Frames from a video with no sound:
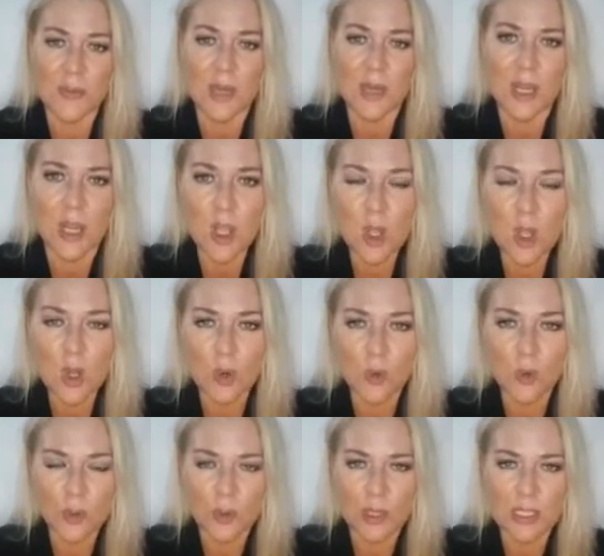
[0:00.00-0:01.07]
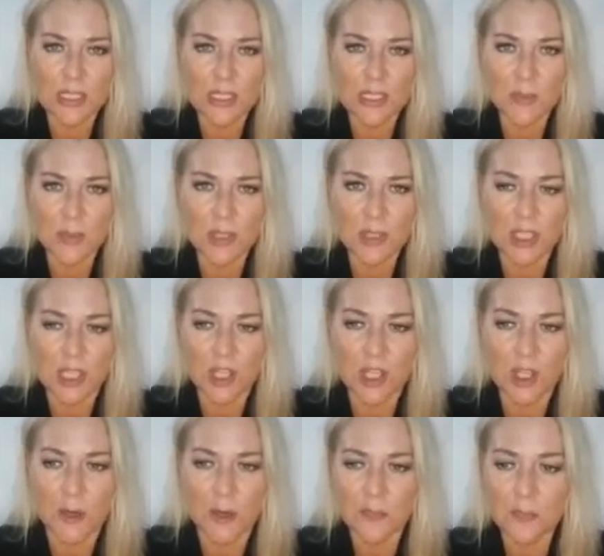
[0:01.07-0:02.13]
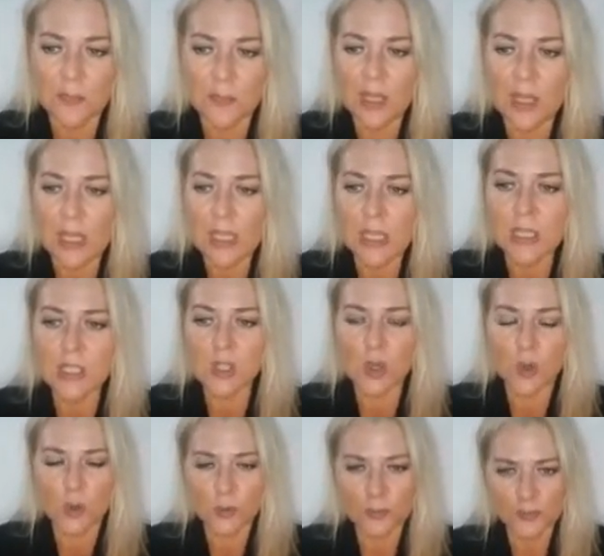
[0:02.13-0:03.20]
but workplaces in particular. So